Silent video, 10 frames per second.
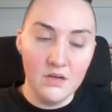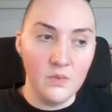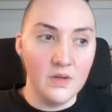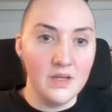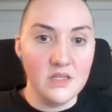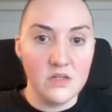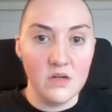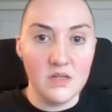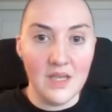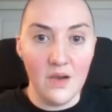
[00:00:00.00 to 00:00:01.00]
where he
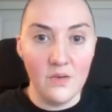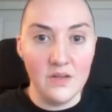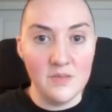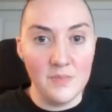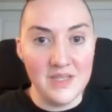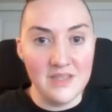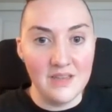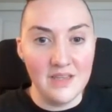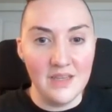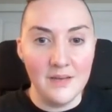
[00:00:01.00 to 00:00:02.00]
starts out as
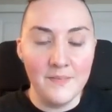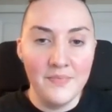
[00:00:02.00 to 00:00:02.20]
basically